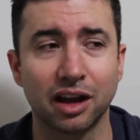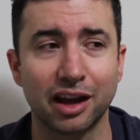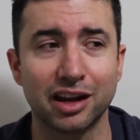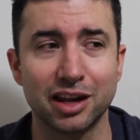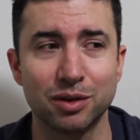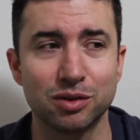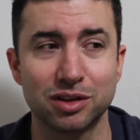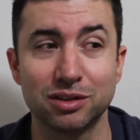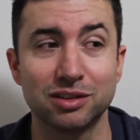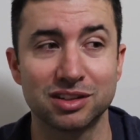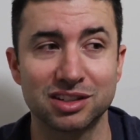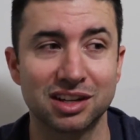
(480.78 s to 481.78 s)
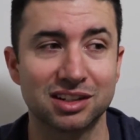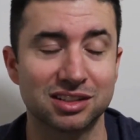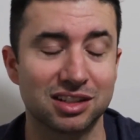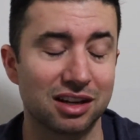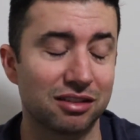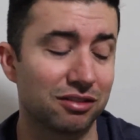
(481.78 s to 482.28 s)
And he would do this kind of
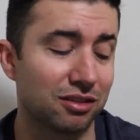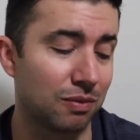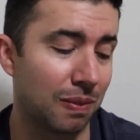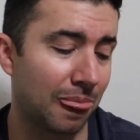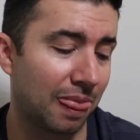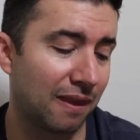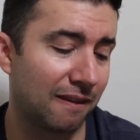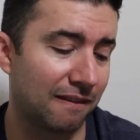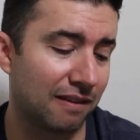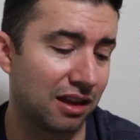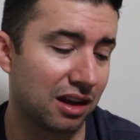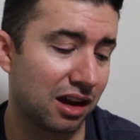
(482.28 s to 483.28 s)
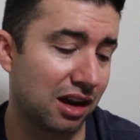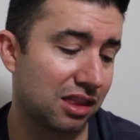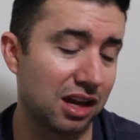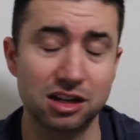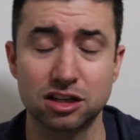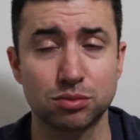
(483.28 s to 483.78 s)
stuff,
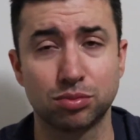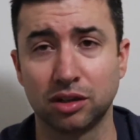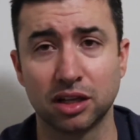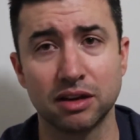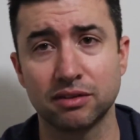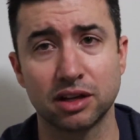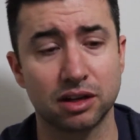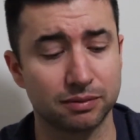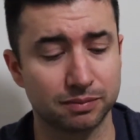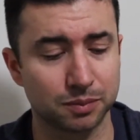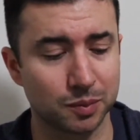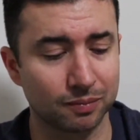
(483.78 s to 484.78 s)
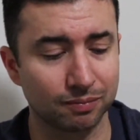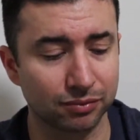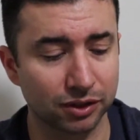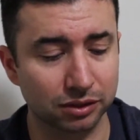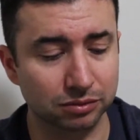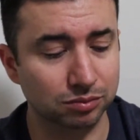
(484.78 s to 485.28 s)
and they just believed it.
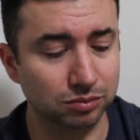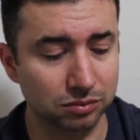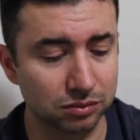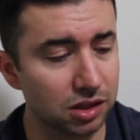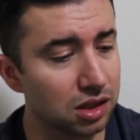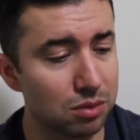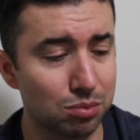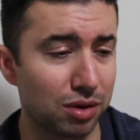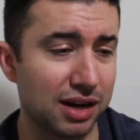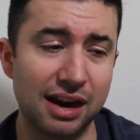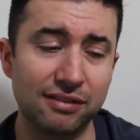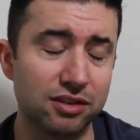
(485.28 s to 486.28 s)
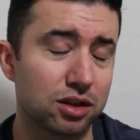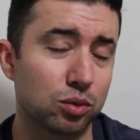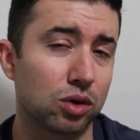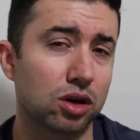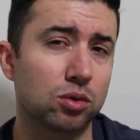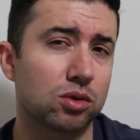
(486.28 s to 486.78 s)
But after the
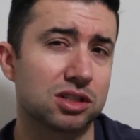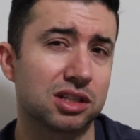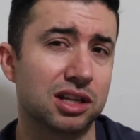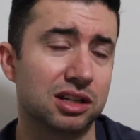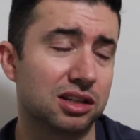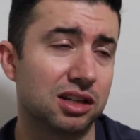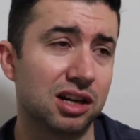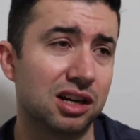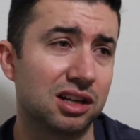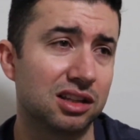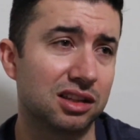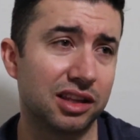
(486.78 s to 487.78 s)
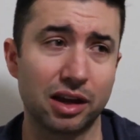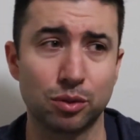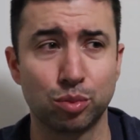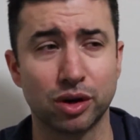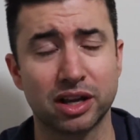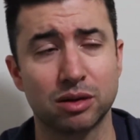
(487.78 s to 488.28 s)
work wasn't getting done,
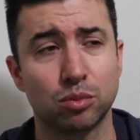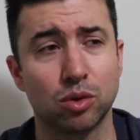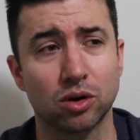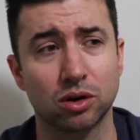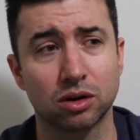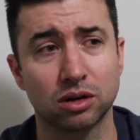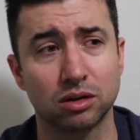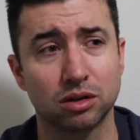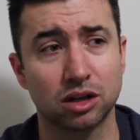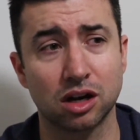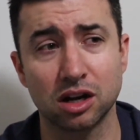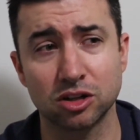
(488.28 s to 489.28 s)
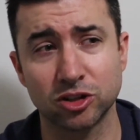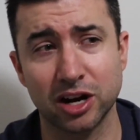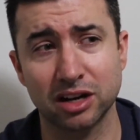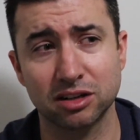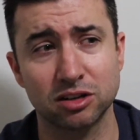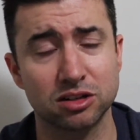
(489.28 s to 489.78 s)
they'd bring in more
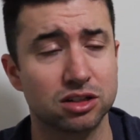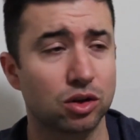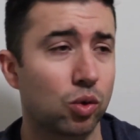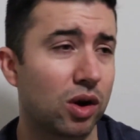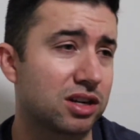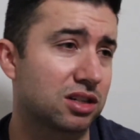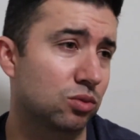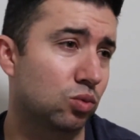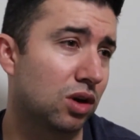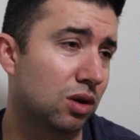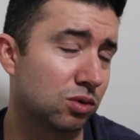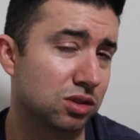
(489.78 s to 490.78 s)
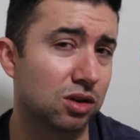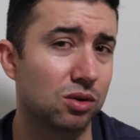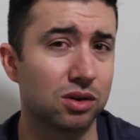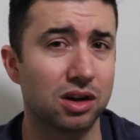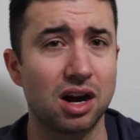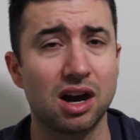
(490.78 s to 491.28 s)
contractors and question what was
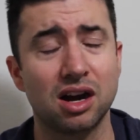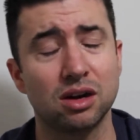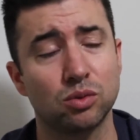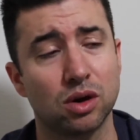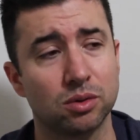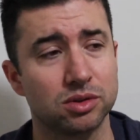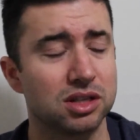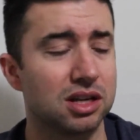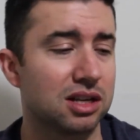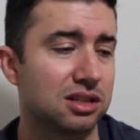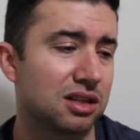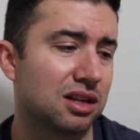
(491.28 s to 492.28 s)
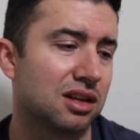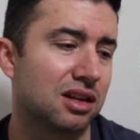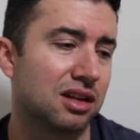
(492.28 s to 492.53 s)
going on, what was this,